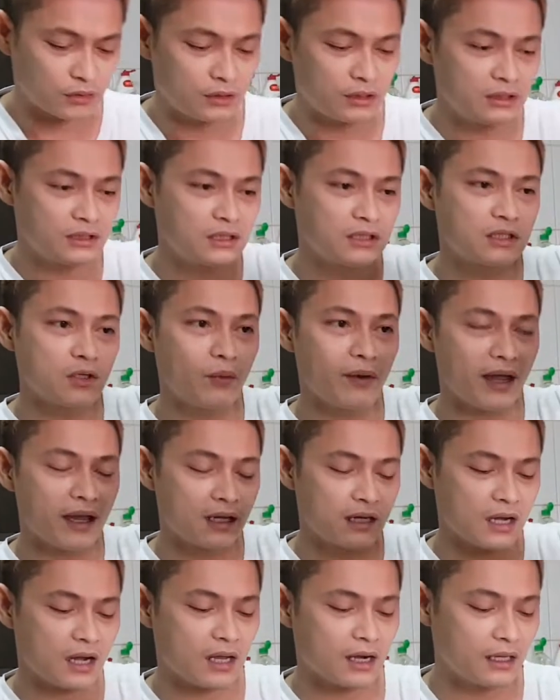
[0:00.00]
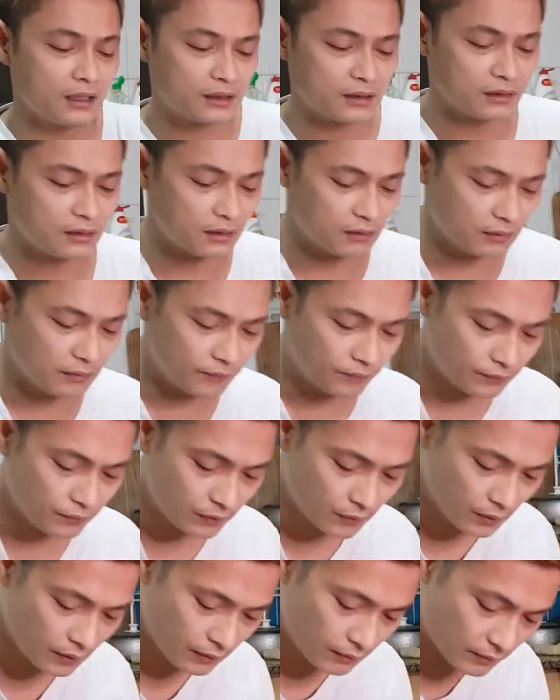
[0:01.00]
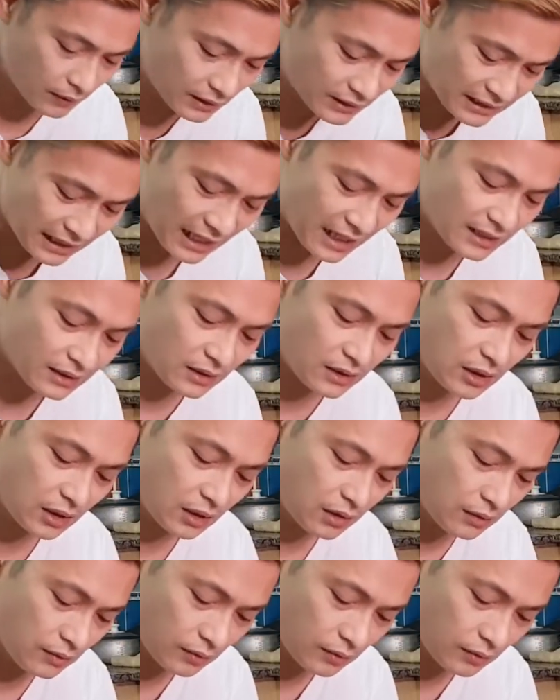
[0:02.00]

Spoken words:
So this is the way I cut it, slant,